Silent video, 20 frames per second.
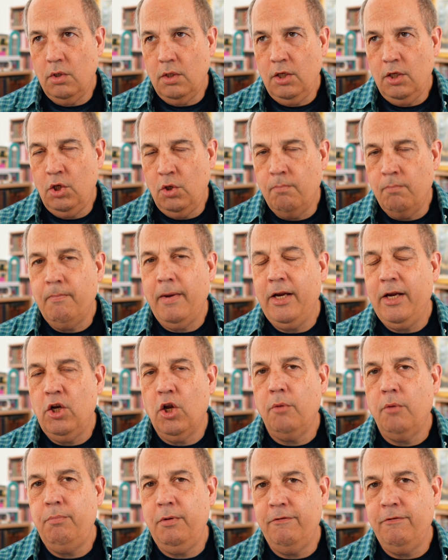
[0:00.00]
you may
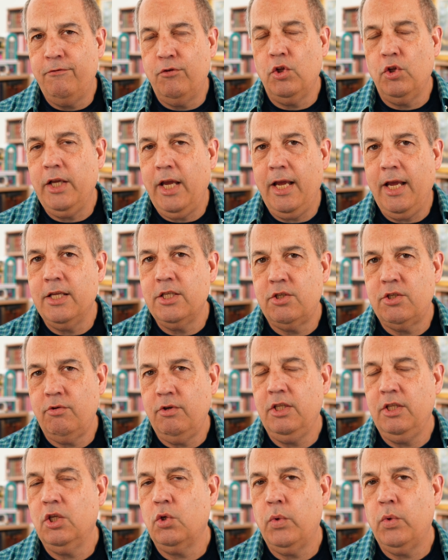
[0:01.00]
not be fully
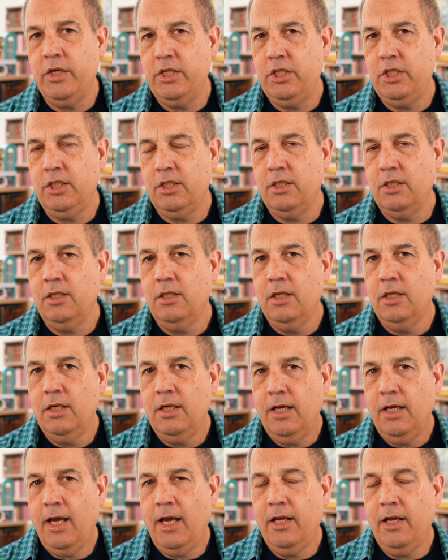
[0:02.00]
answering the question
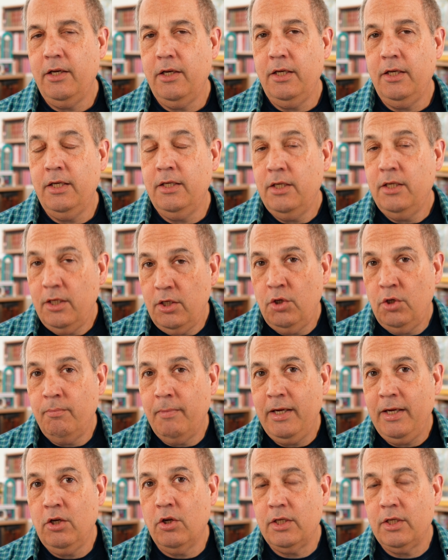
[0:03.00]
and you
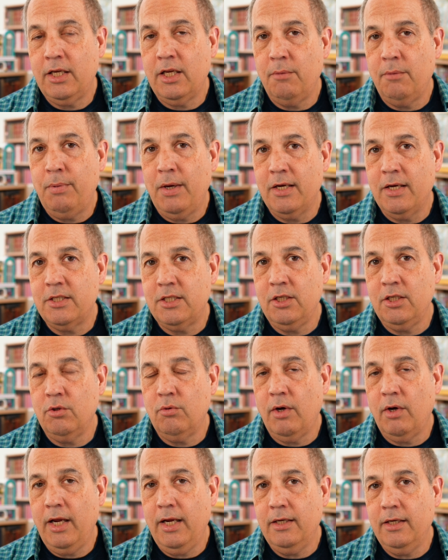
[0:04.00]
may not get a passing
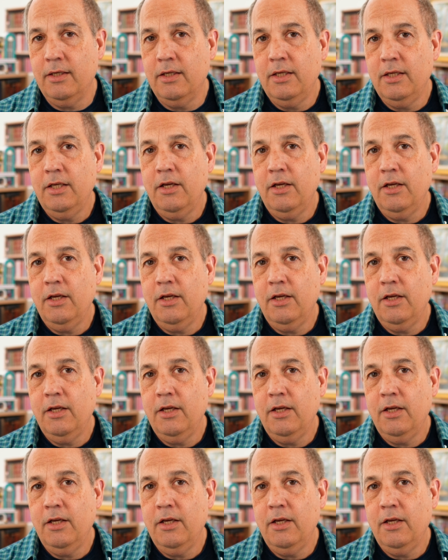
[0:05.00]
grade.